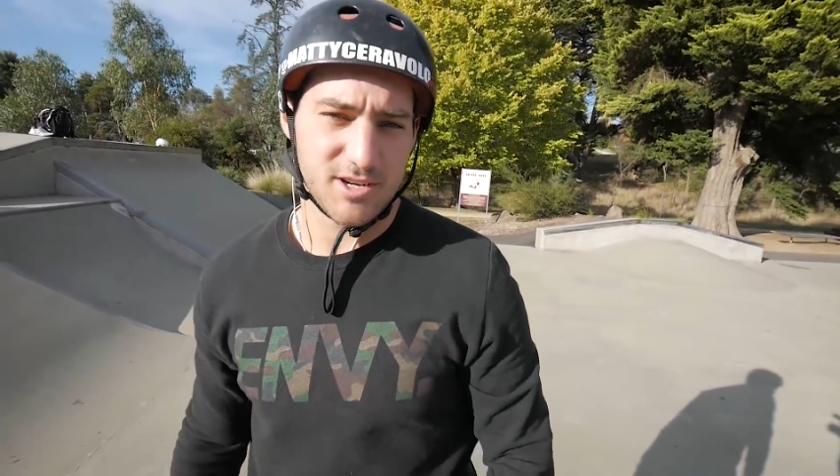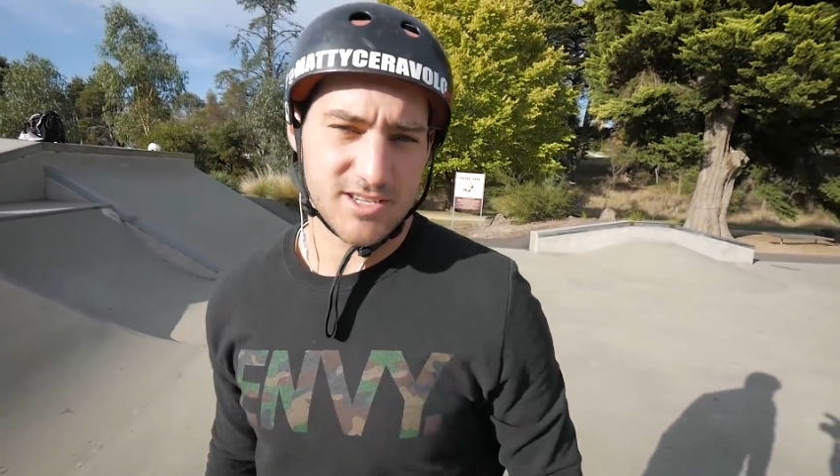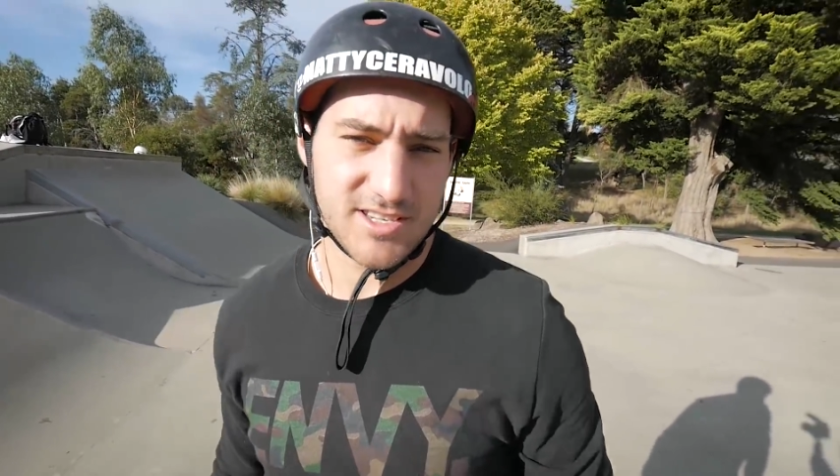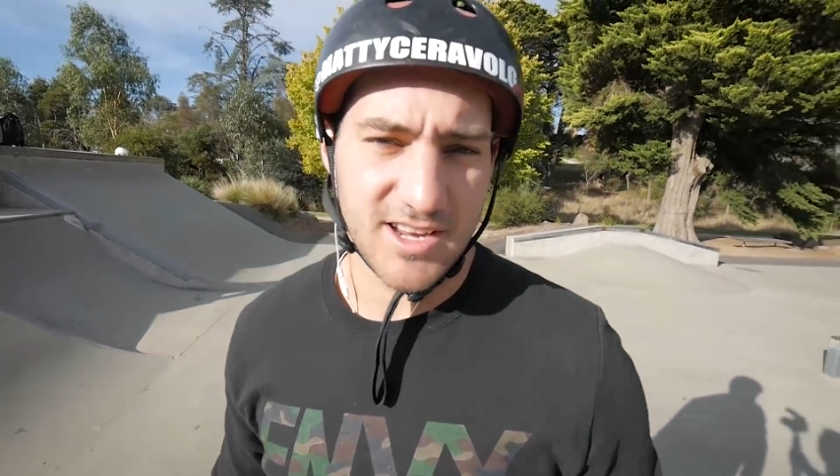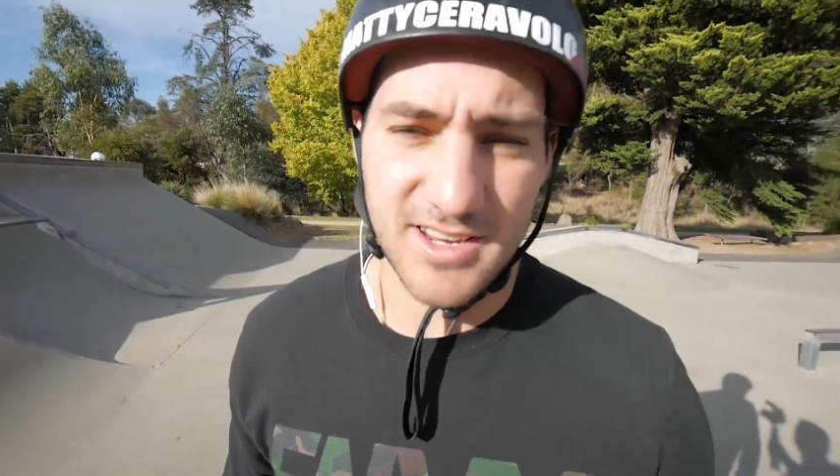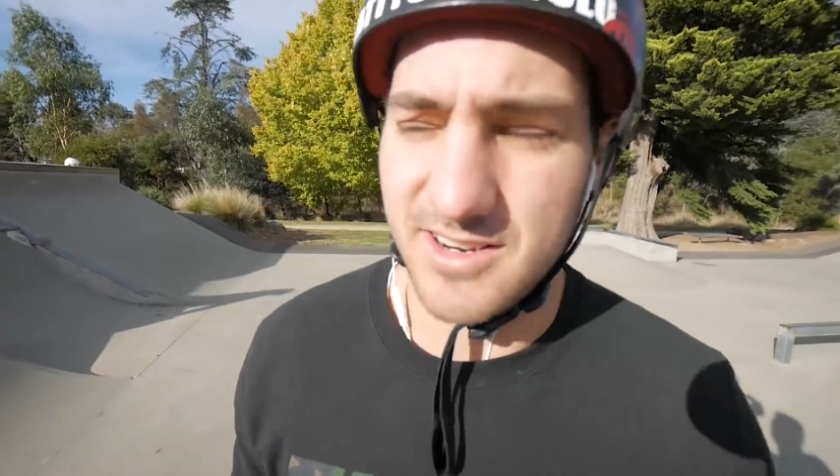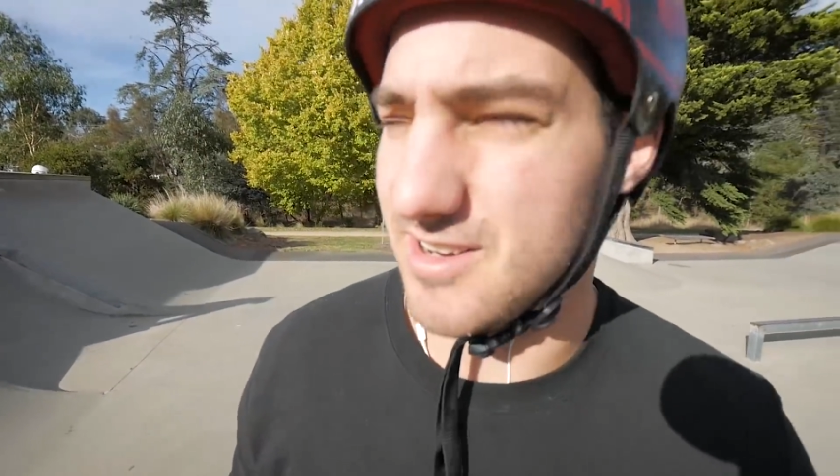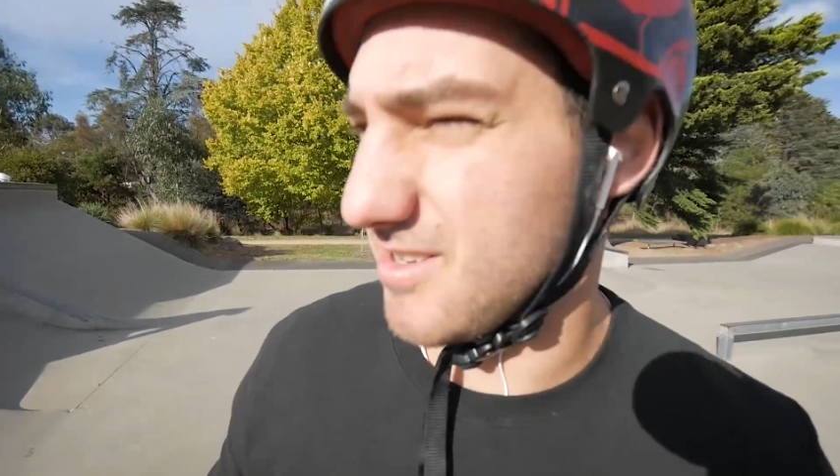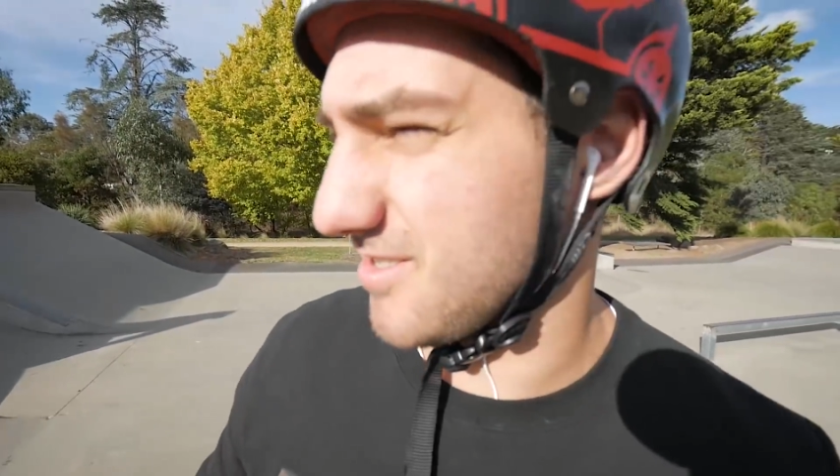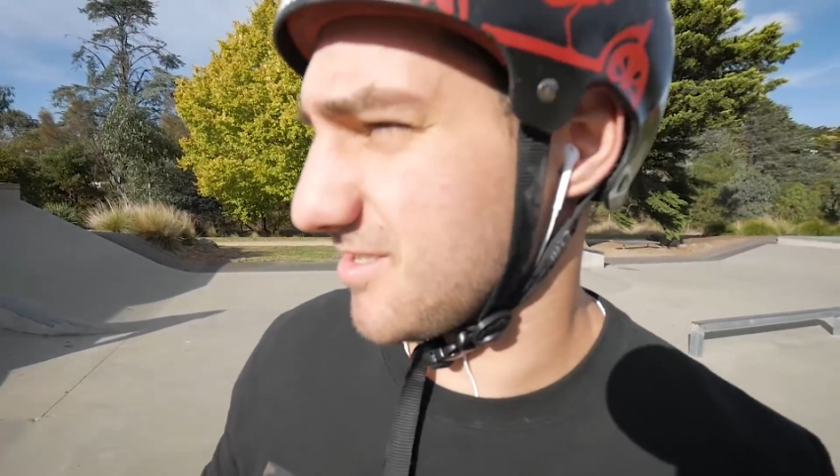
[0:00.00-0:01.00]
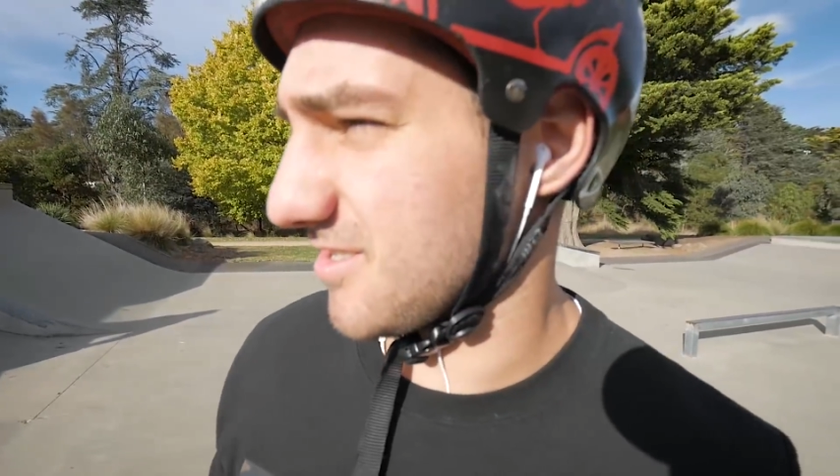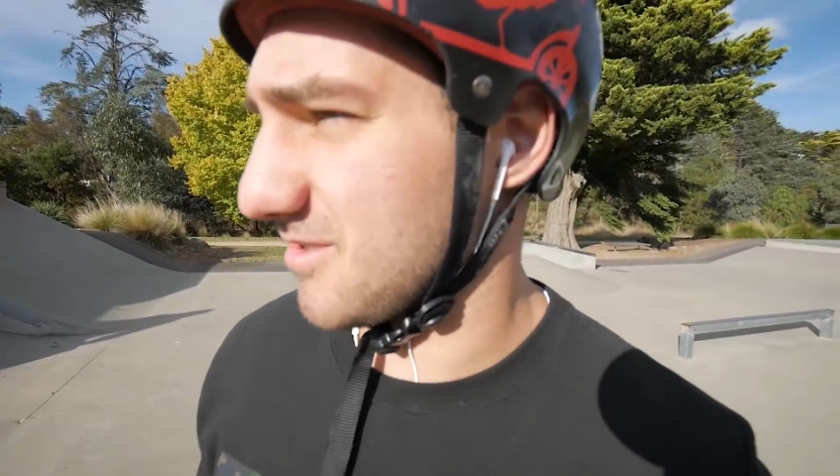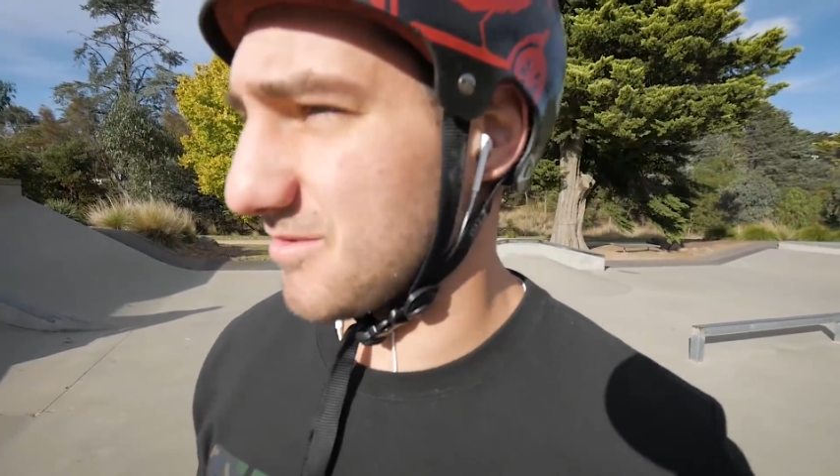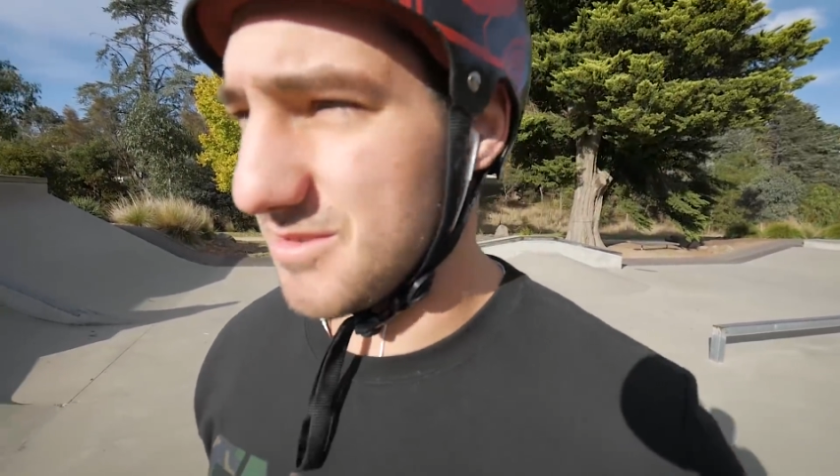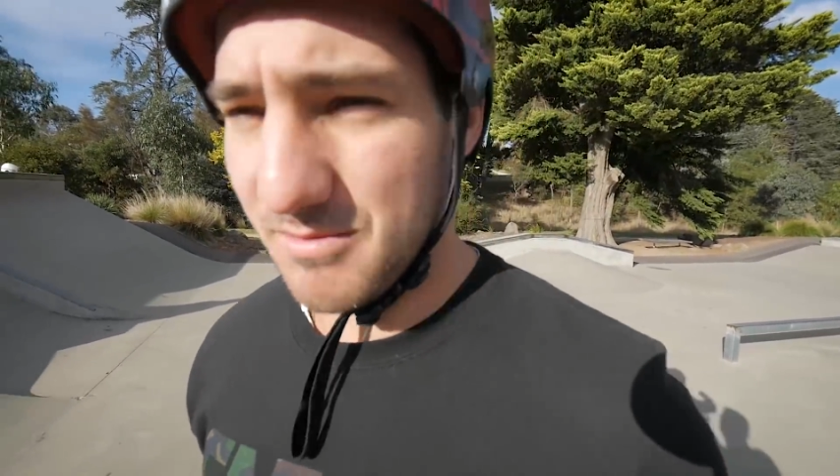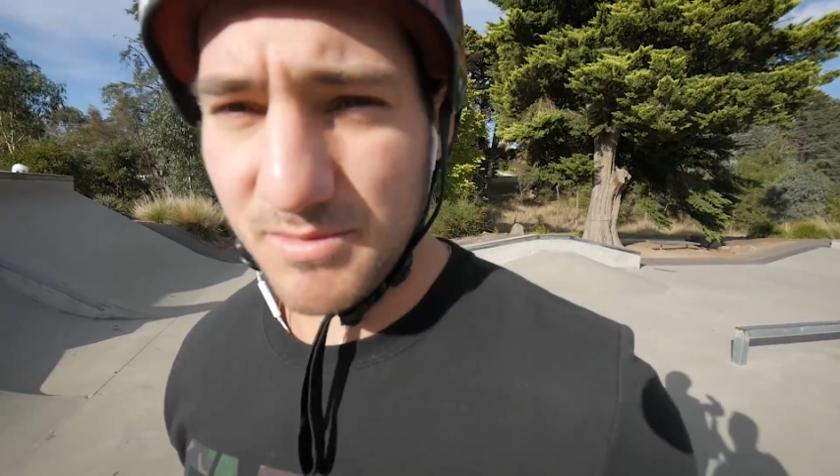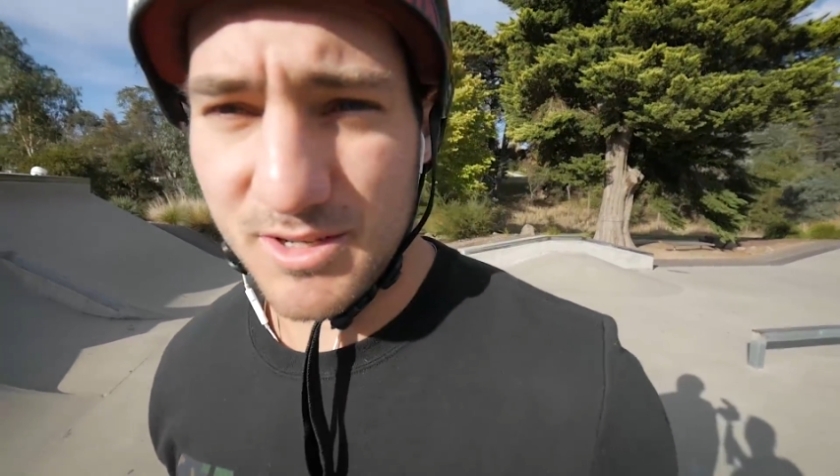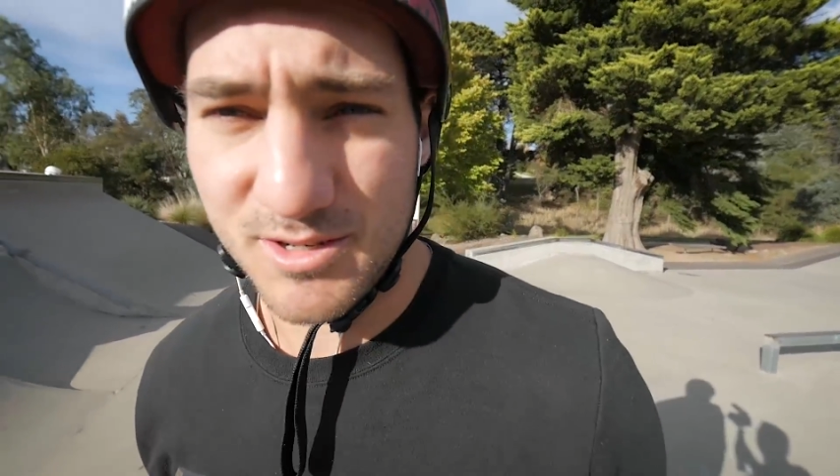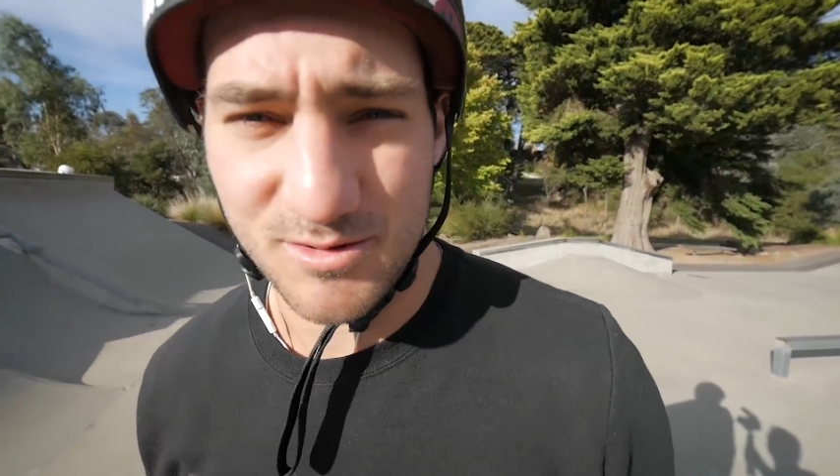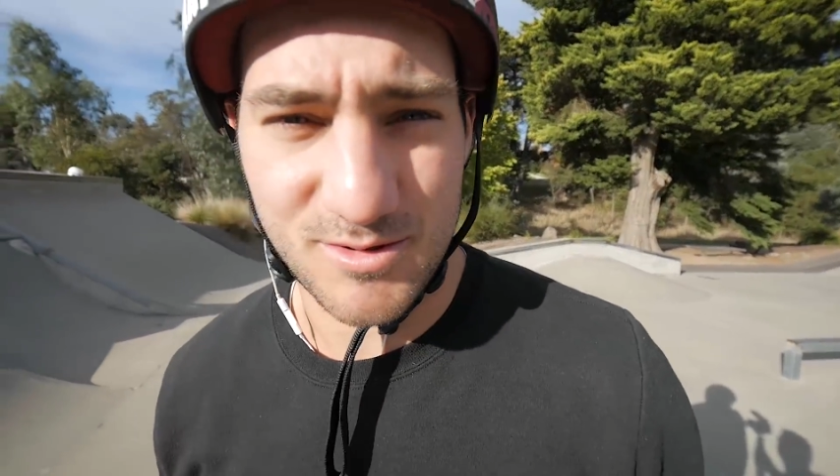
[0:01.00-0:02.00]
yesterday. I'm a
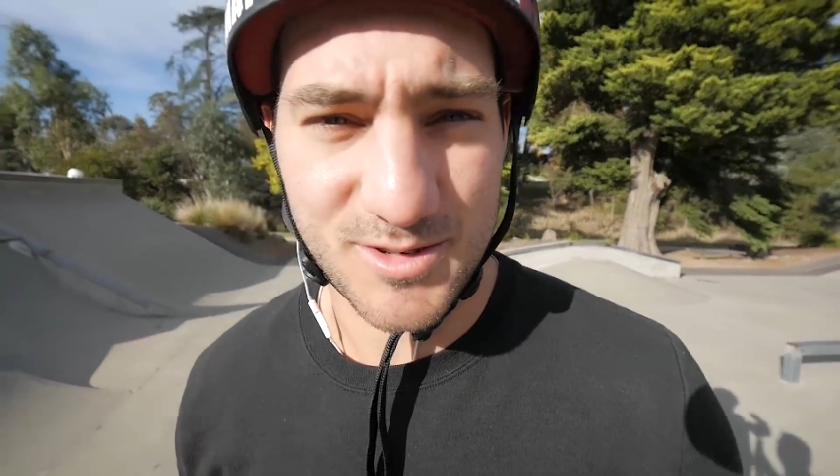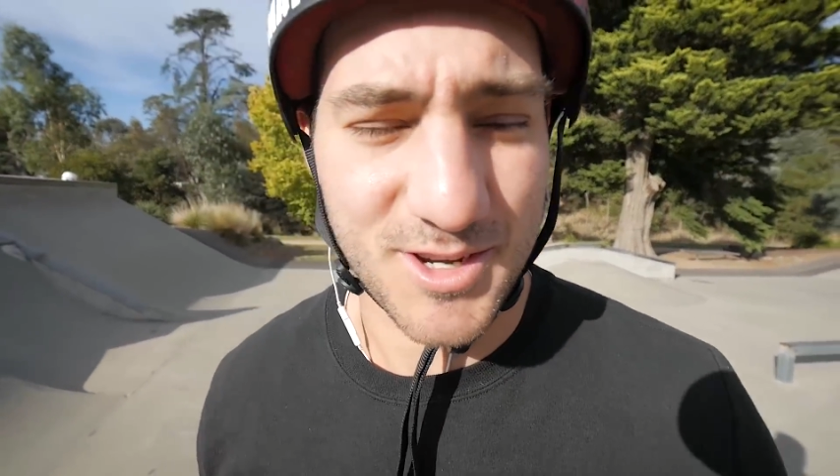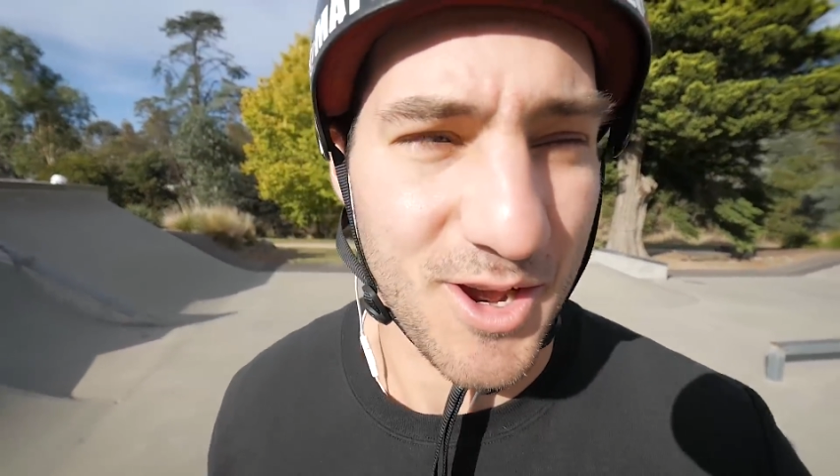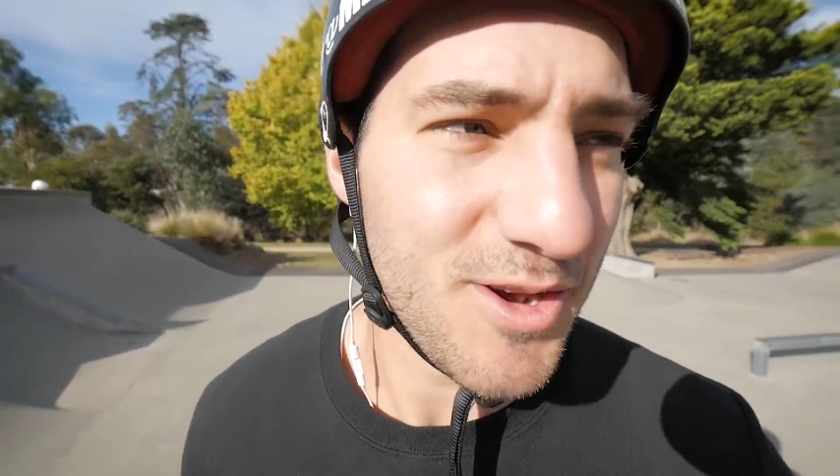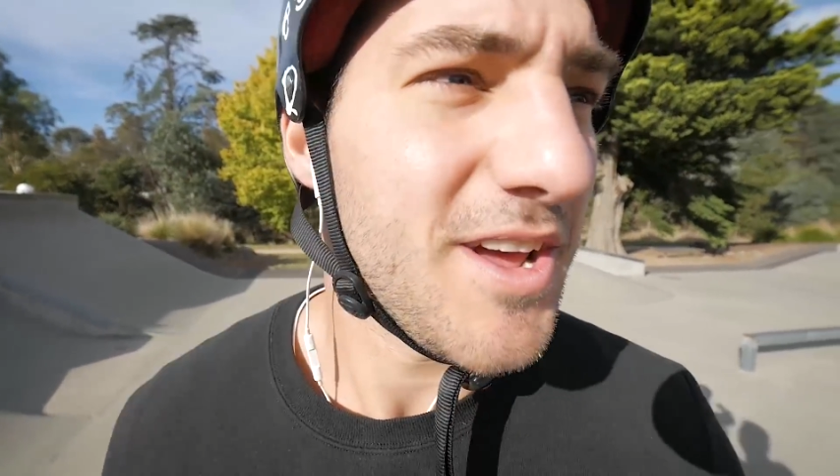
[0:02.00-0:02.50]
bit sore. So,